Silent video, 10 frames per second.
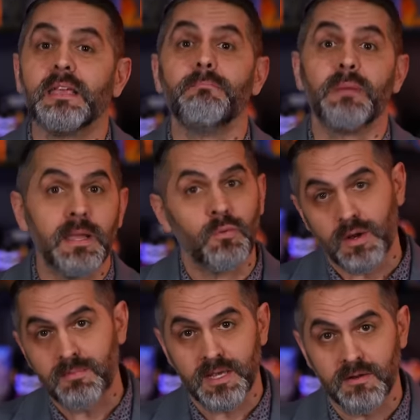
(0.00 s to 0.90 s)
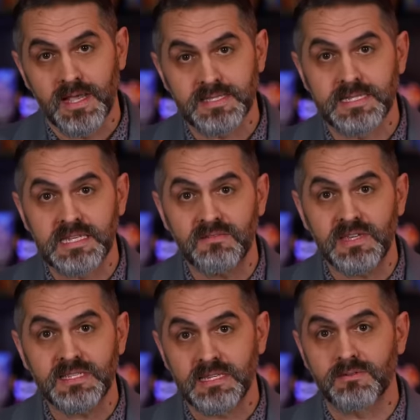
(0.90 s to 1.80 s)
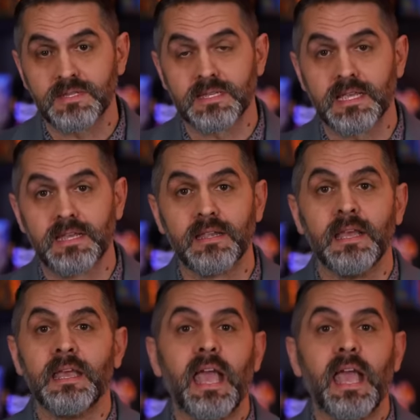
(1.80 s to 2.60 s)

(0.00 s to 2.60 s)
It might work better as a T V series again.